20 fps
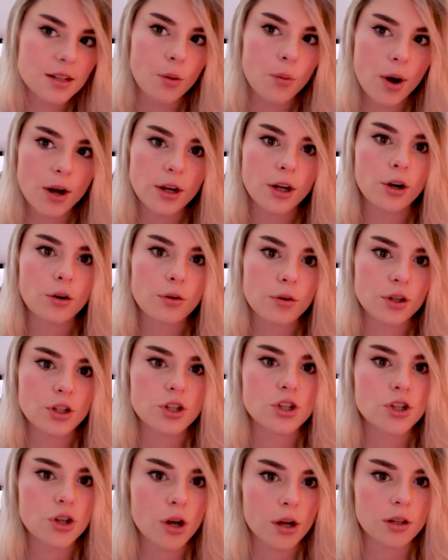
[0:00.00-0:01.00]
1 crit
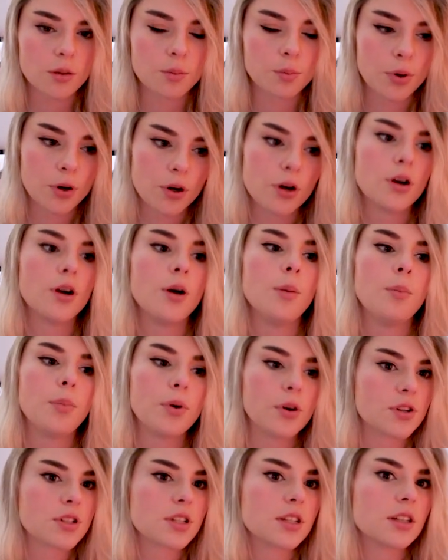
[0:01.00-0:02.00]
shot per
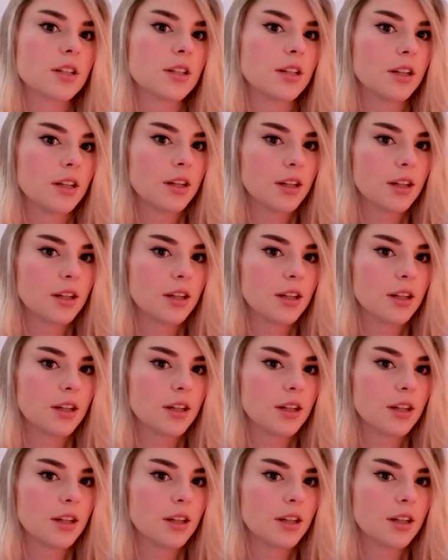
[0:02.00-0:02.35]
person